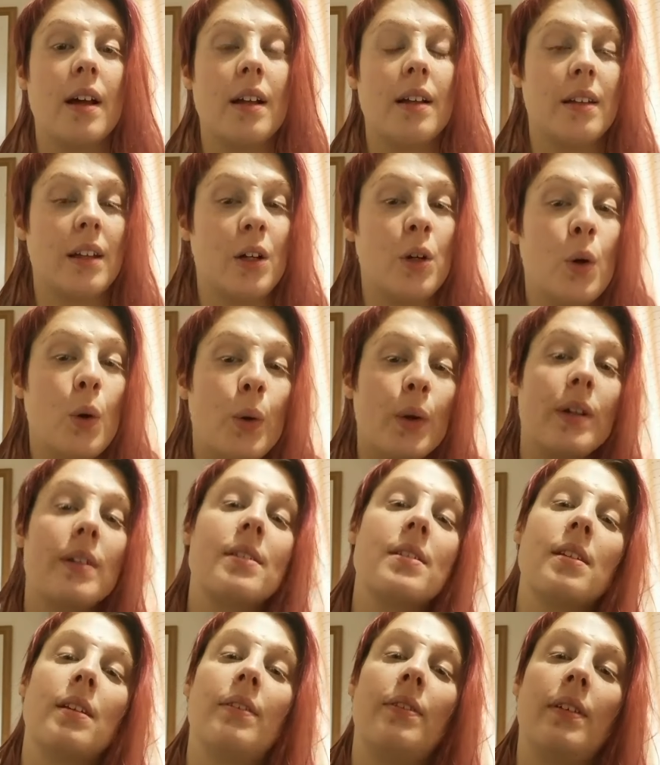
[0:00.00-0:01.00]
the
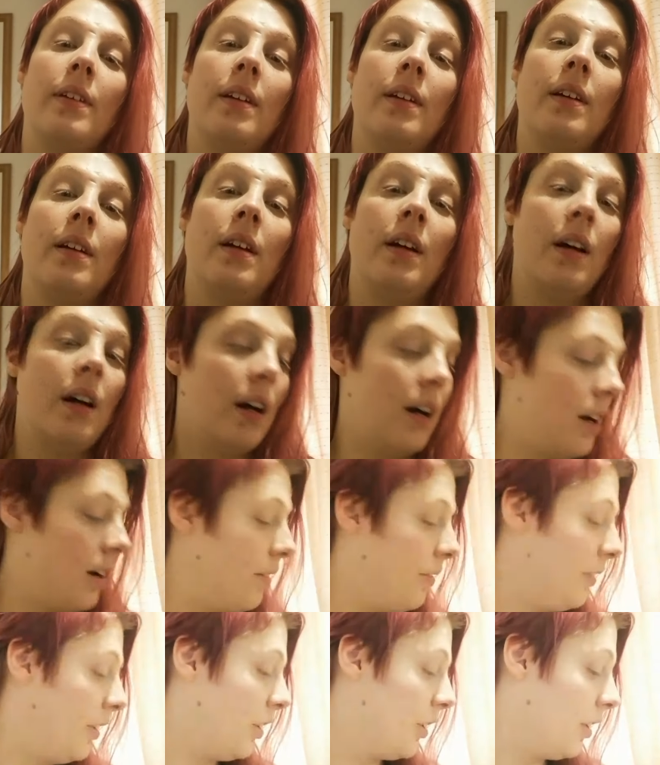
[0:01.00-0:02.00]
course
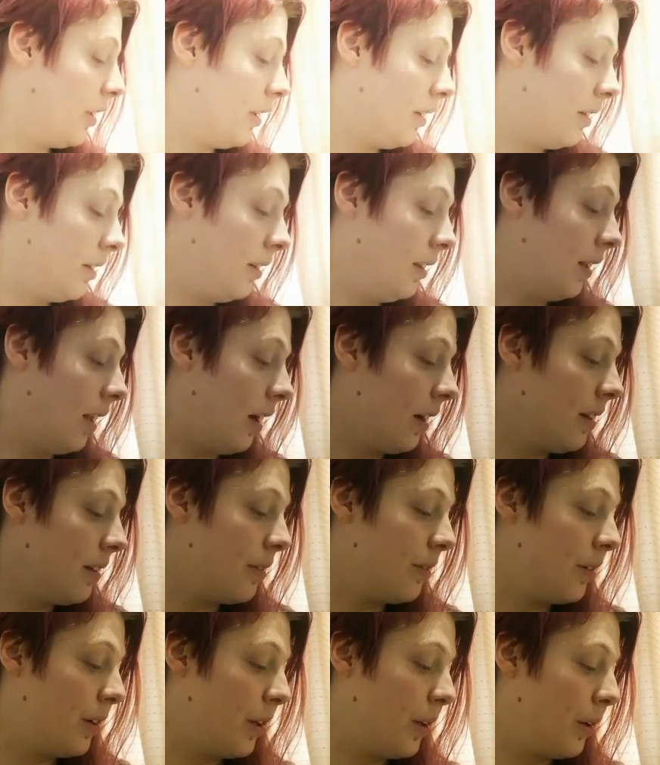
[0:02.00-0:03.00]
of your
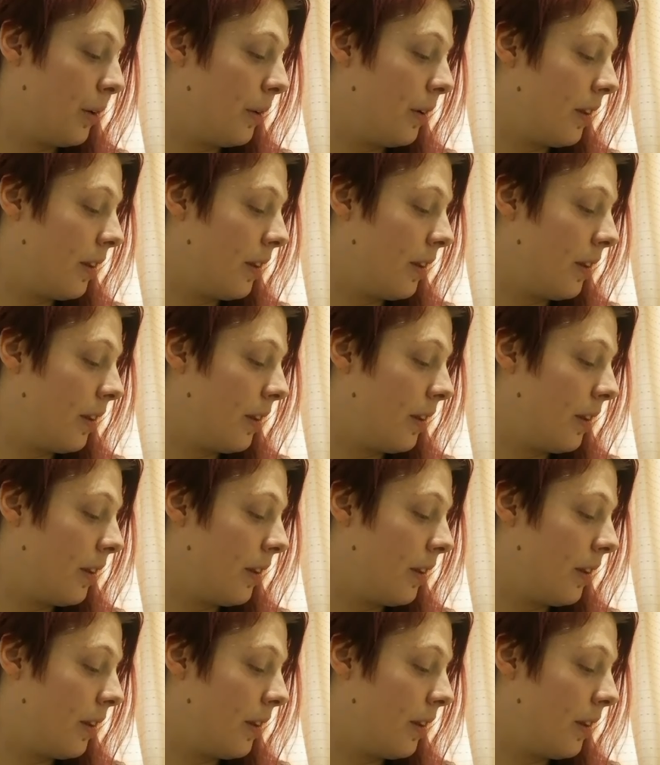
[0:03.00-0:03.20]
life, you know.